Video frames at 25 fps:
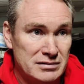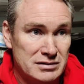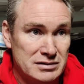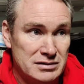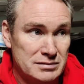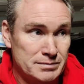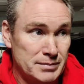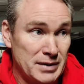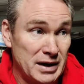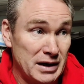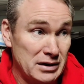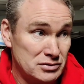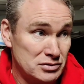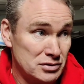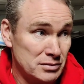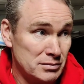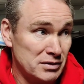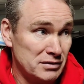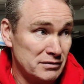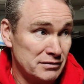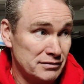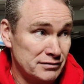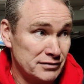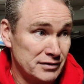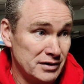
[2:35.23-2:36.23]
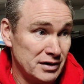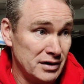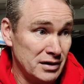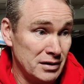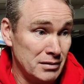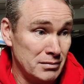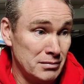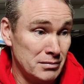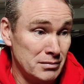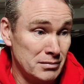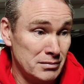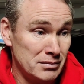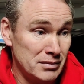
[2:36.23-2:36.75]
spectrum
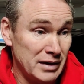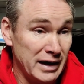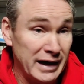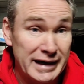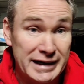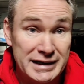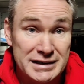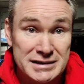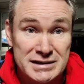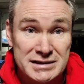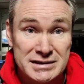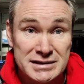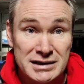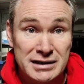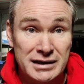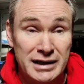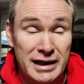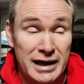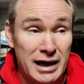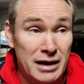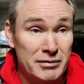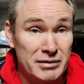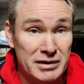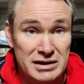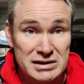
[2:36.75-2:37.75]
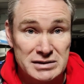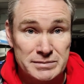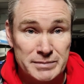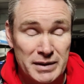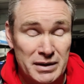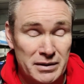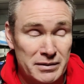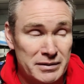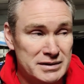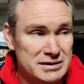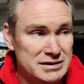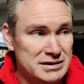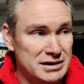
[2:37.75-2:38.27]
of ages in there and
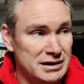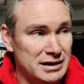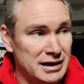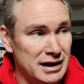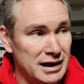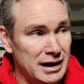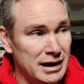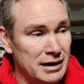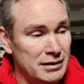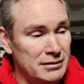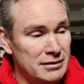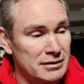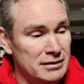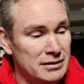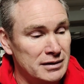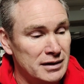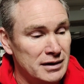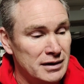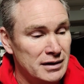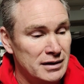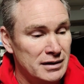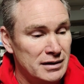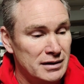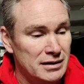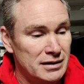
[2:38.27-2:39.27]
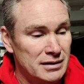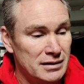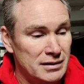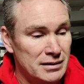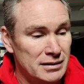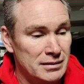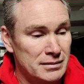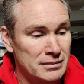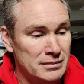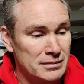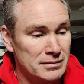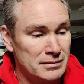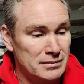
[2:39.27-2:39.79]
experience in there, and
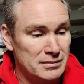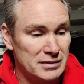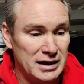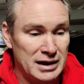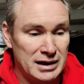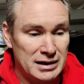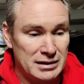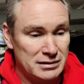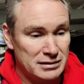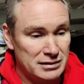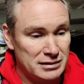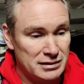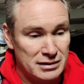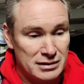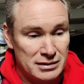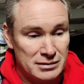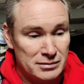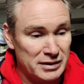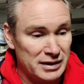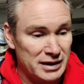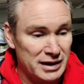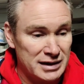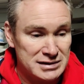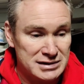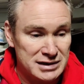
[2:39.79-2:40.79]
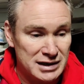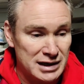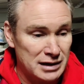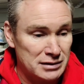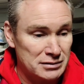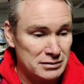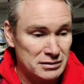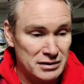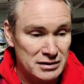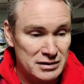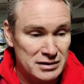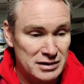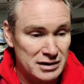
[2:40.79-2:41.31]
we get
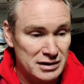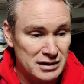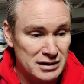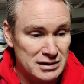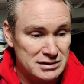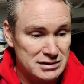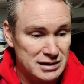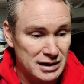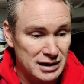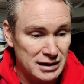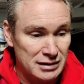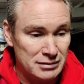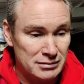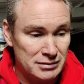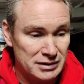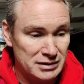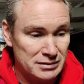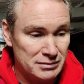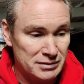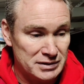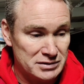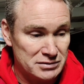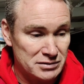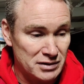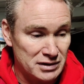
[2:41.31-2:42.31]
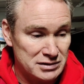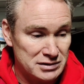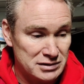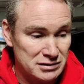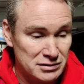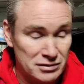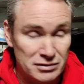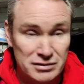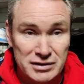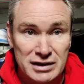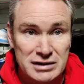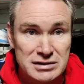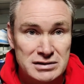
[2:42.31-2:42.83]
together on a Thursday. We try to
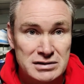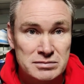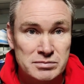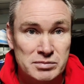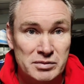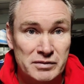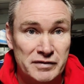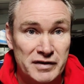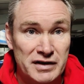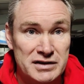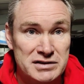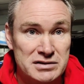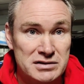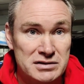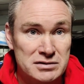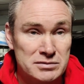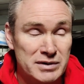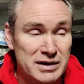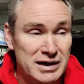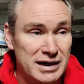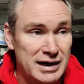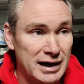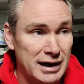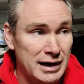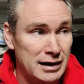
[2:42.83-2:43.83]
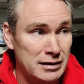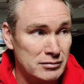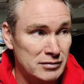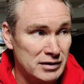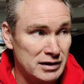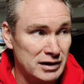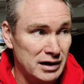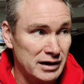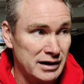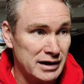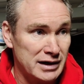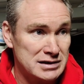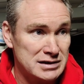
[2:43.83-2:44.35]
do things as professional as we can.
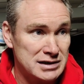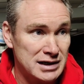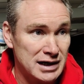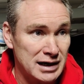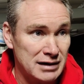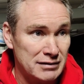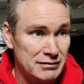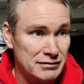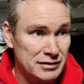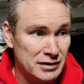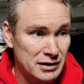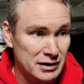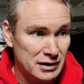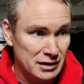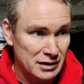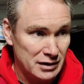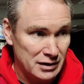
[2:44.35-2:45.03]
We're lucky to have